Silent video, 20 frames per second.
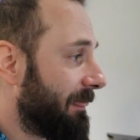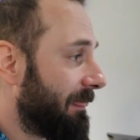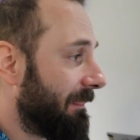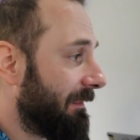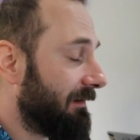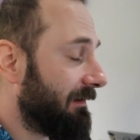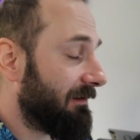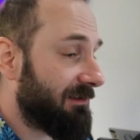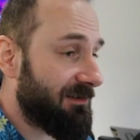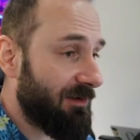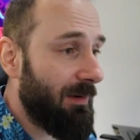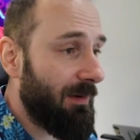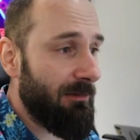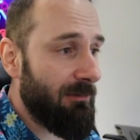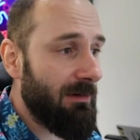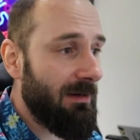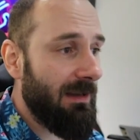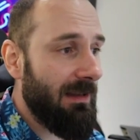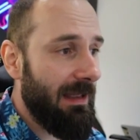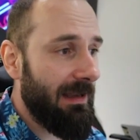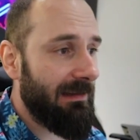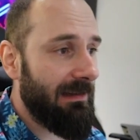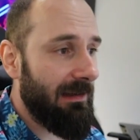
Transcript: So I really like